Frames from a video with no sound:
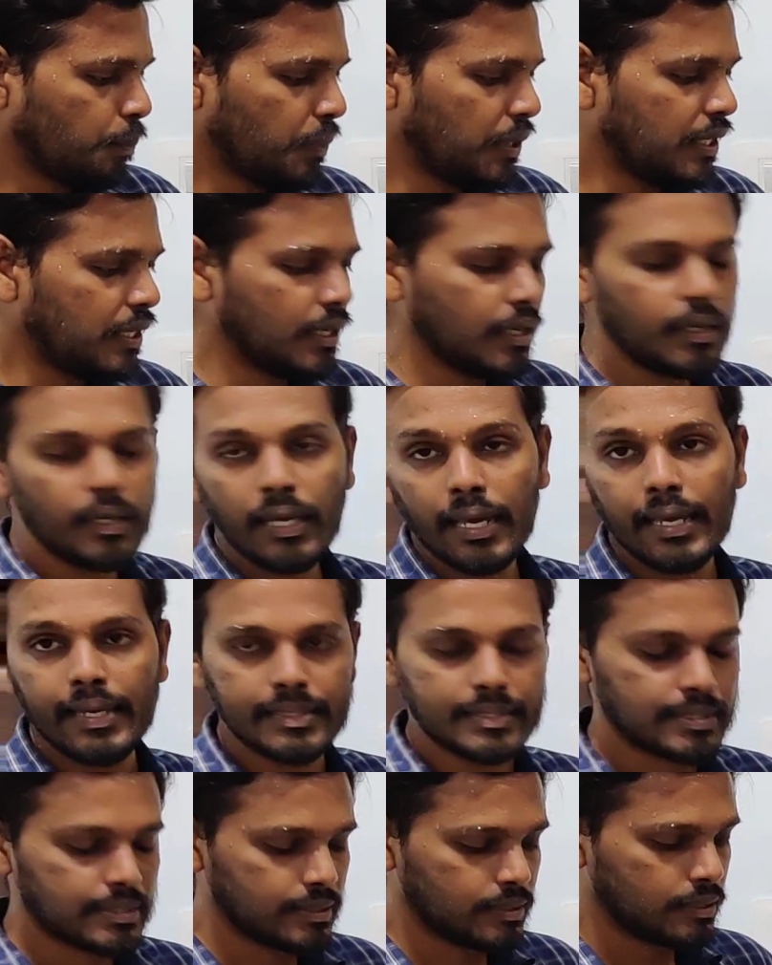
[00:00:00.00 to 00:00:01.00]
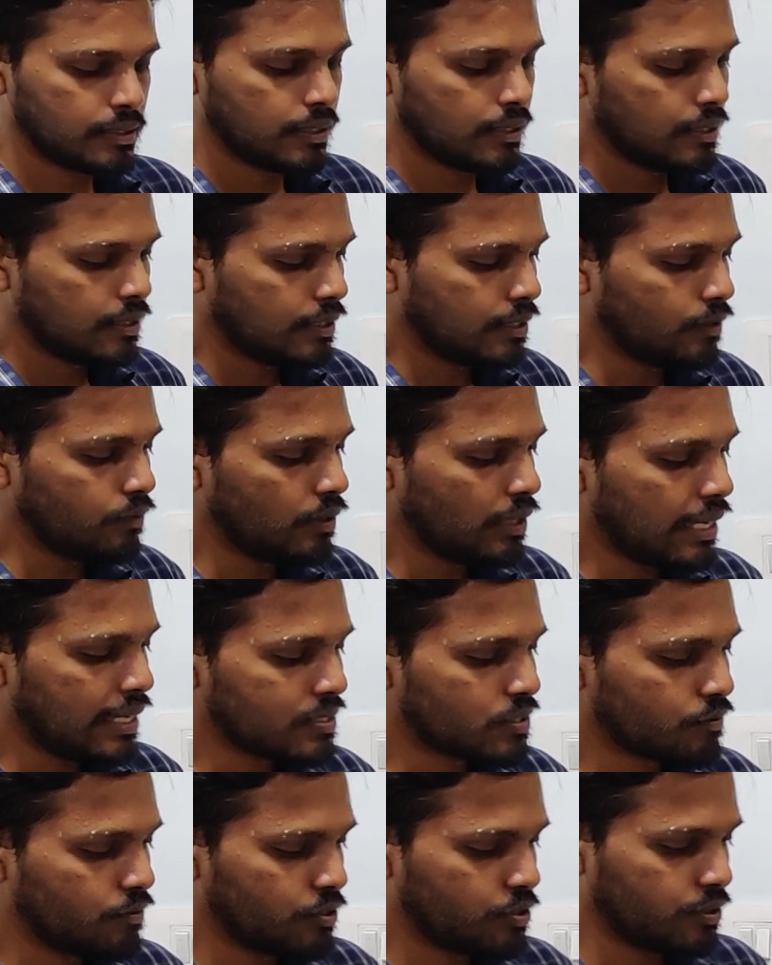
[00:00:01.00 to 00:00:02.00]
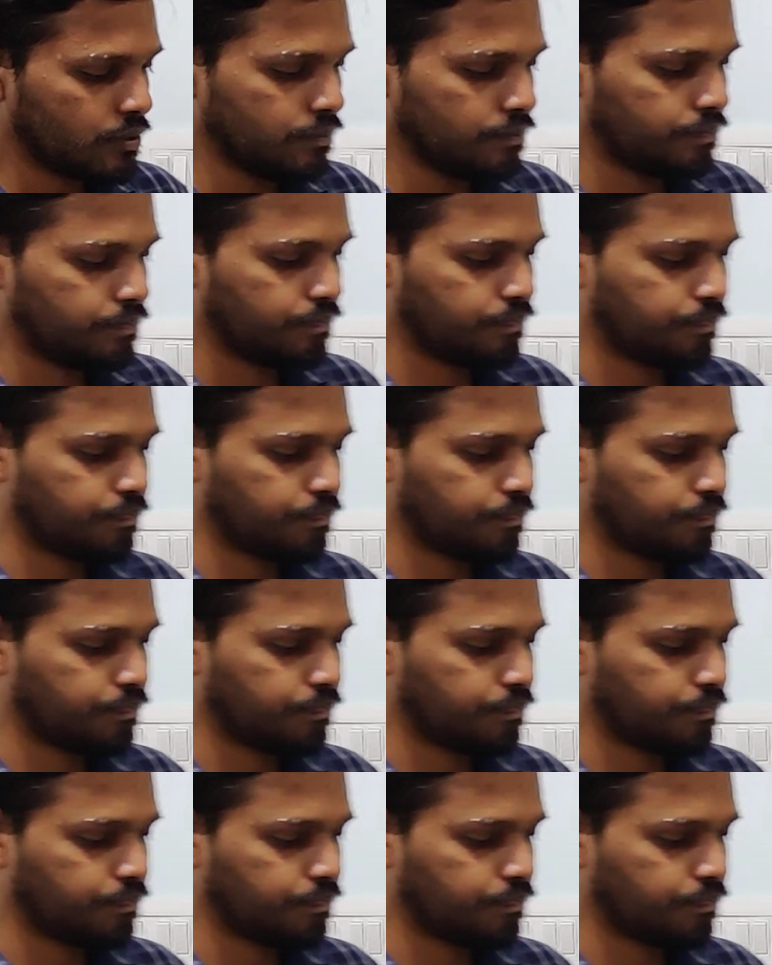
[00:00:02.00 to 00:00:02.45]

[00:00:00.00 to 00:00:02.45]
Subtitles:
P and S. Now the last question.